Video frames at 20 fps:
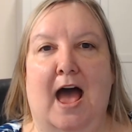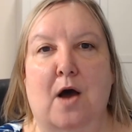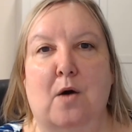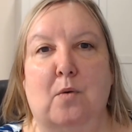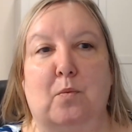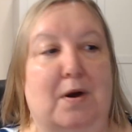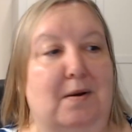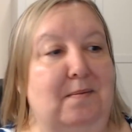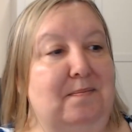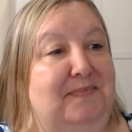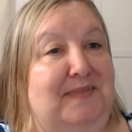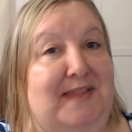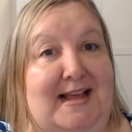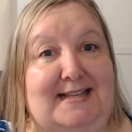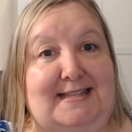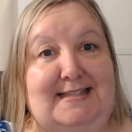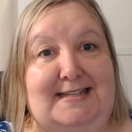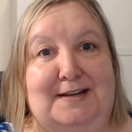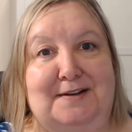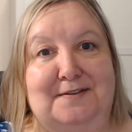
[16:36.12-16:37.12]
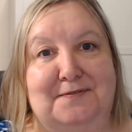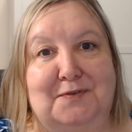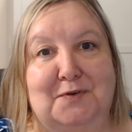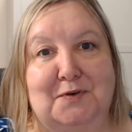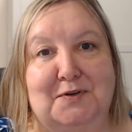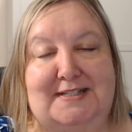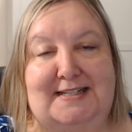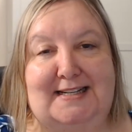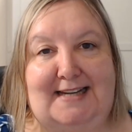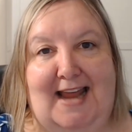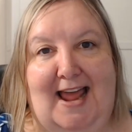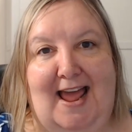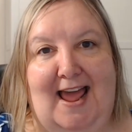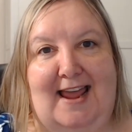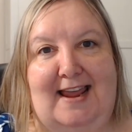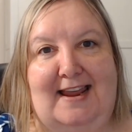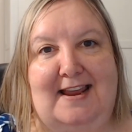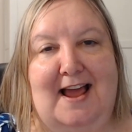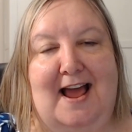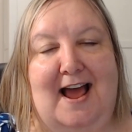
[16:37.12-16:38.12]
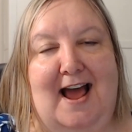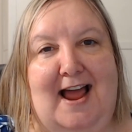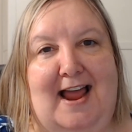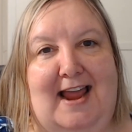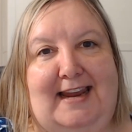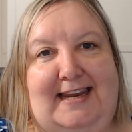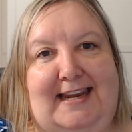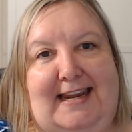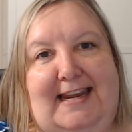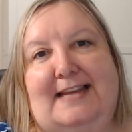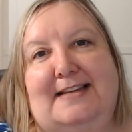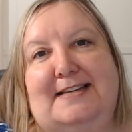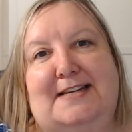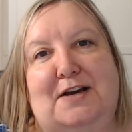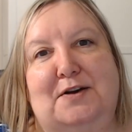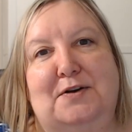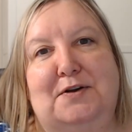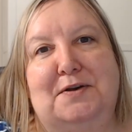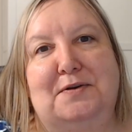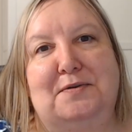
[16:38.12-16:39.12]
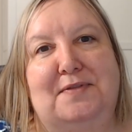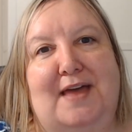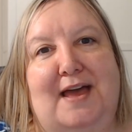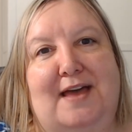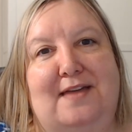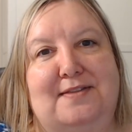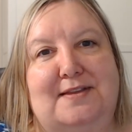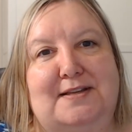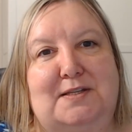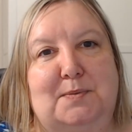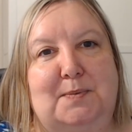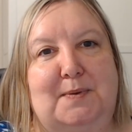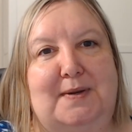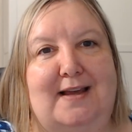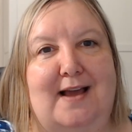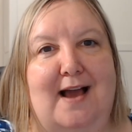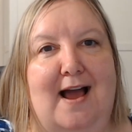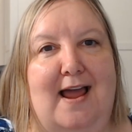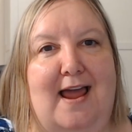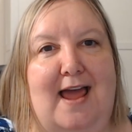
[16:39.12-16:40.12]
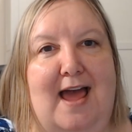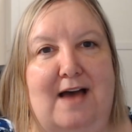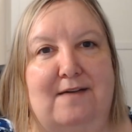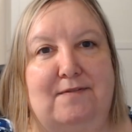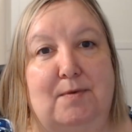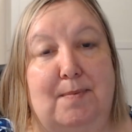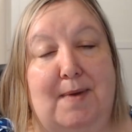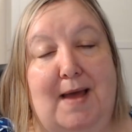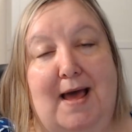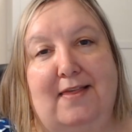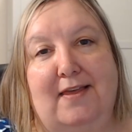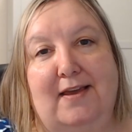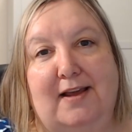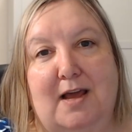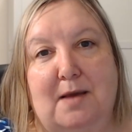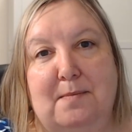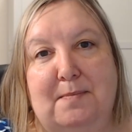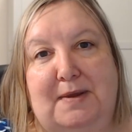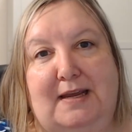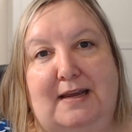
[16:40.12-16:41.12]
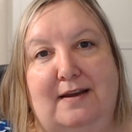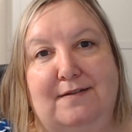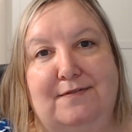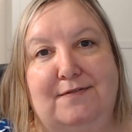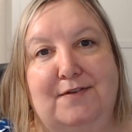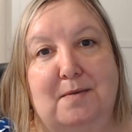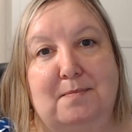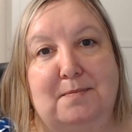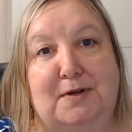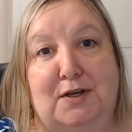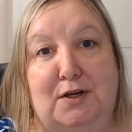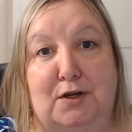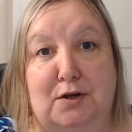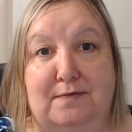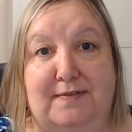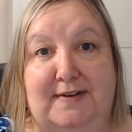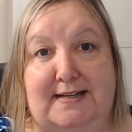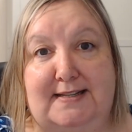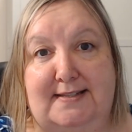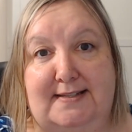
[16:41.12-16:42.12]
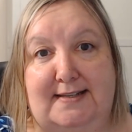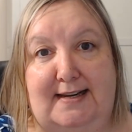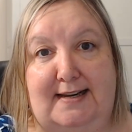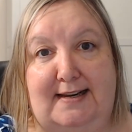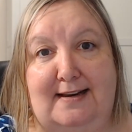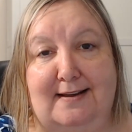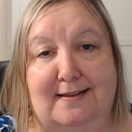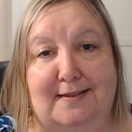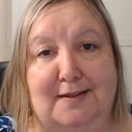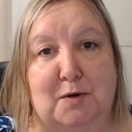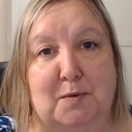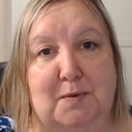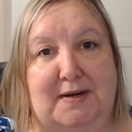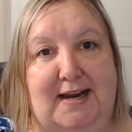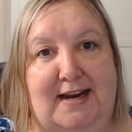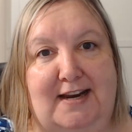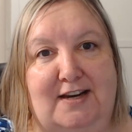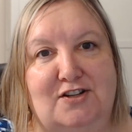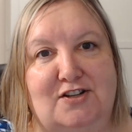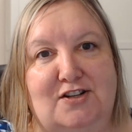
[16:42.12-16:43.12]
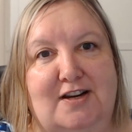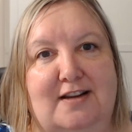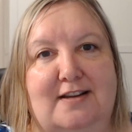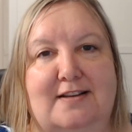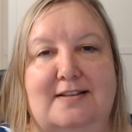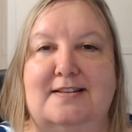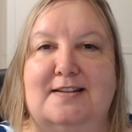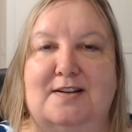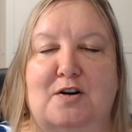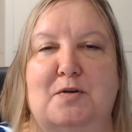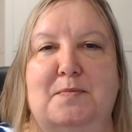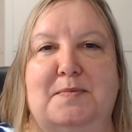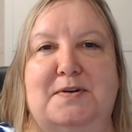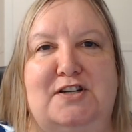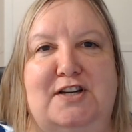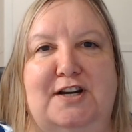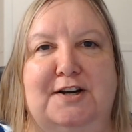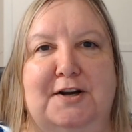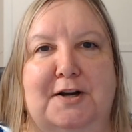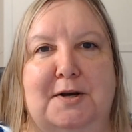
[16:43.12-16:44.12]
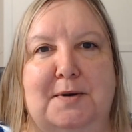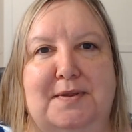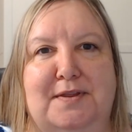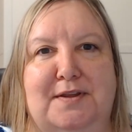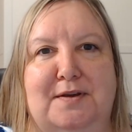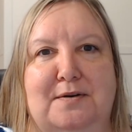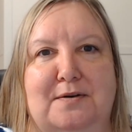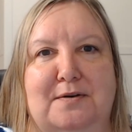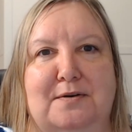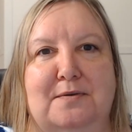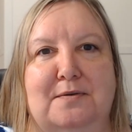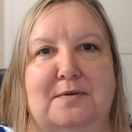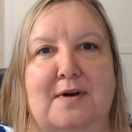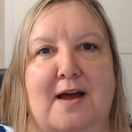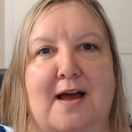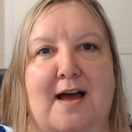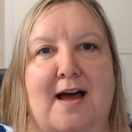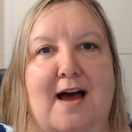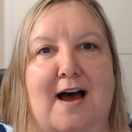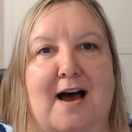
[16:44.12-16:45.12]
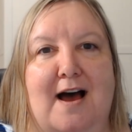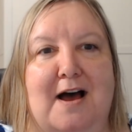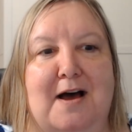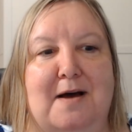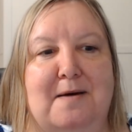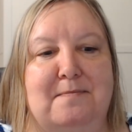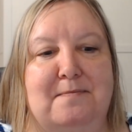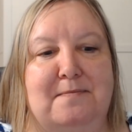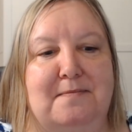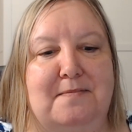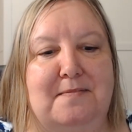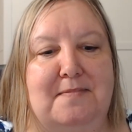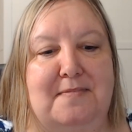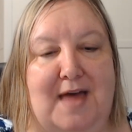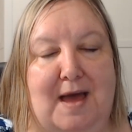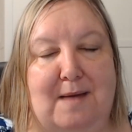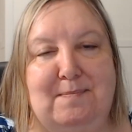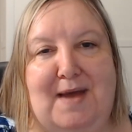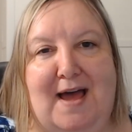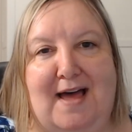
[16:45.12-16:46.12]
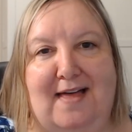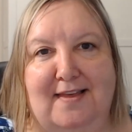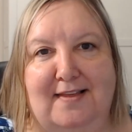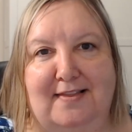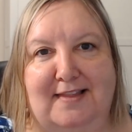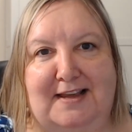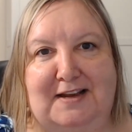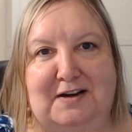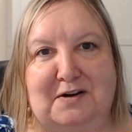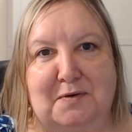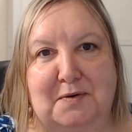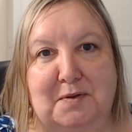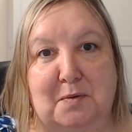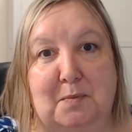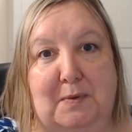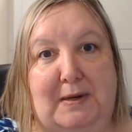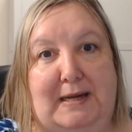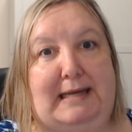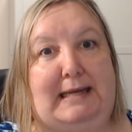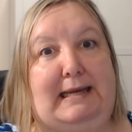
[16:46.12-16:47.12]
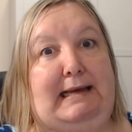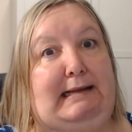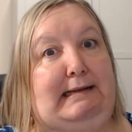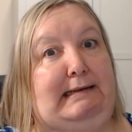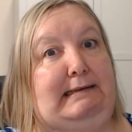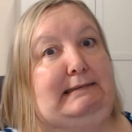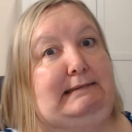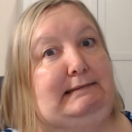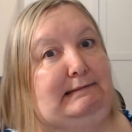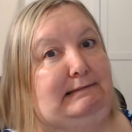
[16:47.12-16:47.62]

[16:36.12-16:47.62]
Well, that's it for today. I can tell you that this week I have a palette coming from QVC, a liquidation, so I'll be sharing with you that palette later in the week, and